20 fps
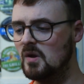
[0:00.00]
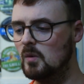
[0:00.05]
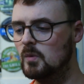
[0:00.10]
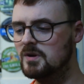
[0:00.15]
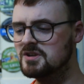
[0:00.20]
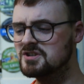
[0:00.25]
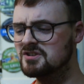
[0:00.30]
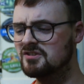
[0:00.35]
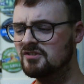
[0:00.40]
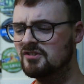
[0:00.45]

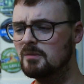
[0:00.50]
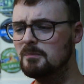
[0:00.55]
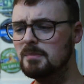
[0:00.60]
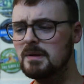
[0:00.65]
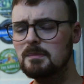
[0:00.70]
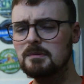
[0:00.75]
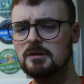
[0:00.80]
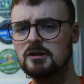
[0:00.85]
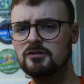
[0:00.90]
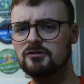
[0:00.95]
which some
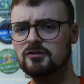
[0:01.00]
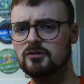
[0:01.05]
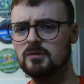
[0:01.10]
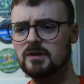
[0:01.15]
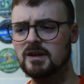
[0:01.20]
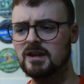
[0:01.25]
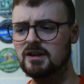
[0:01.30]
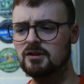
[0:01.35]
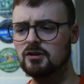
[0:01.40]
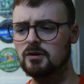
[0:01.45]
people aren't too
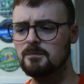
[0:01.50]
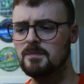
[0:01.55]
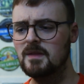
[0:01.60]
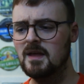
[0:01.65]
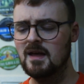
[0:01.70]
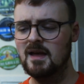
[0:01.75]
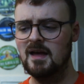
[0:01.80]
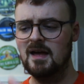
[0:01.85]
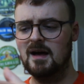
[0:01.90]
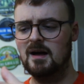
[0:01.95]
keen on.
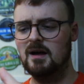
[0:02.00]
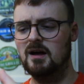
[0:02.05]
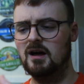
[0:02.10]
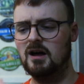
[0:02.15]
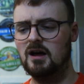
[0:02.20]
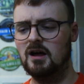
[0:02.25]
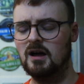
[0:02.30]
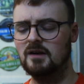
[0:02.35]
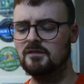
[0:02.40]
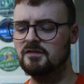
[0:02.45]

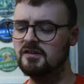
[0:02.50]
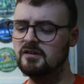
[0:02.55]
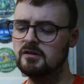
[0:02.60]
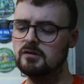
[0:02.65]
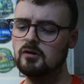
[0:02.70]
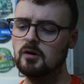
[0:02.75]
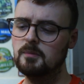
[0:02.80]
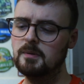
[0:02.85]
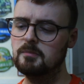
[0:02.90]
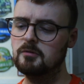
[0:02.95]
I've seen
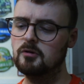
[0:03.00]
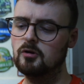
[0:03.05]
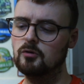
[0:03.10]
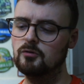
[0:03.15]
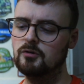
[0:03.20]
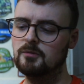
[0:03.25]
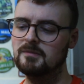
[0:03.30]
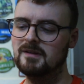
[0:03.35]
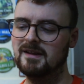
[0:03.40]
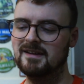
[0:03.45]
a lot of people
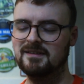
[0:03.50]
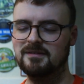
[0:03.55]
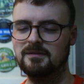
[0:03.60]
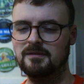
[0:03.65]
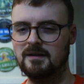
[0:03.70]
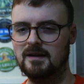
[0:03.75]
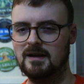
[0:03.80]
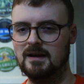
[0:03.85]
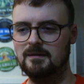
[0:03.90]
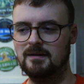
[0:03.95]
hold them like
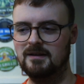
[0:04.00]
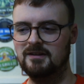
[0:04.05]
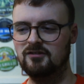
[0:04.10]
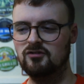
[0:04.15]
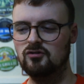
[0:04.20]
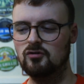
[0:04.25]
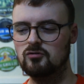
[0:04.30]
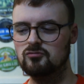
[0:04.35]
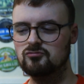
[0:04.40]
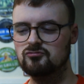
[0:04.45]
that, and
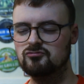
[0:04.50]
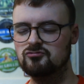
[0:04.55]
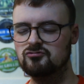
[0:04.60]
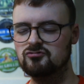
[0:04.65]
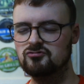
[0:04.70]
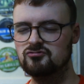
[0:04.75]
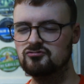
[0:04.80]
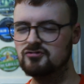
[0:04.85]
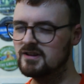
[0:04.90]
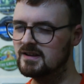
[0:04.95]
it's not
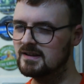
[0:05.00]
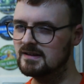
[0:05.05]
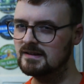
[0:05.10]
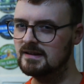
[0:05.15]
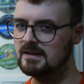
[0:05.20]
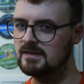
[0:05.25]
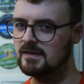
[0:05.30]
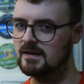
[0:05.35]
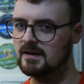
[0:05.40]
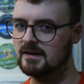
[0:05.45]

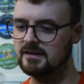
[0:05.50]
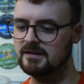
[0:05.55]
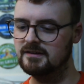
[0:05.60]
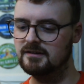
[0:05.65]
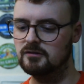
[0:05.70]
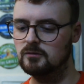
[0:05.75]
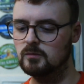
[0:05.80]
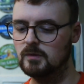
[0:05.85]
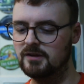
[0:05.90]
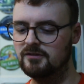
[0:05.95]
really the
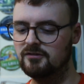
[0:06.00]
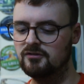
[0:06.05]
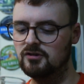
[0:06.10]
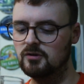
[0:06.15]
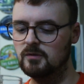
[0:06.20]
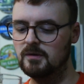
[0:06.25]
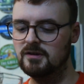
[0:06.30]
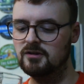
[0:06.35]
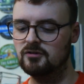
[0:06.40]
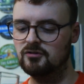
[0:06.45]
ideal way to
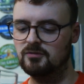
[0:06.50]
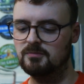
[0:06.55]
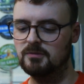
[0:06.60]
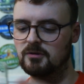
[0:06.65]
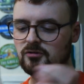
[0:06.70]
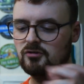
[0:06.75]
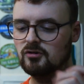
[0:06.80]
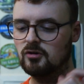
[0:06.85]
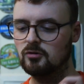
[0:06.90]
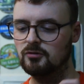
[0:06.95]
do it. You're
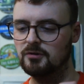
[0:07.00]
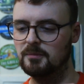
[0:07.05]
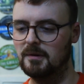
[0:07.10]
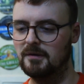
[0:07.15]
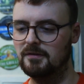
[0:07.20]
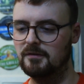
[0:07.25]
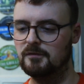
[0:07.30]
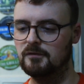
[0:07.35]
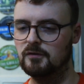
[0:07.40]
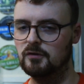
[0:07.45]
supposed to hold it
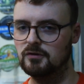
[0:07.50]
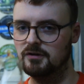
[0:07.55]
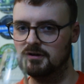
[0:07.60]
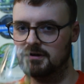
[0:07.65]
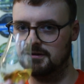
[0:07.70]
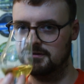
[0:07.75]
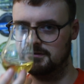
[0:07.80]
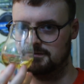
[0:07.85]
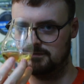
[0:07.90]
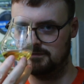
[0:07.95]
by the foot and
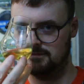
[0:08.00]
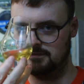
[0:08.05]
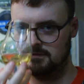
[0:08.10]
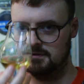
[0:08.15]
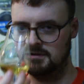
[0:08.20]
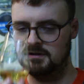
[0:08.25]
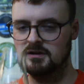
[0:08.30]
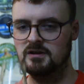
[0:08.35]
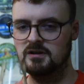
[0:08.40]
kind of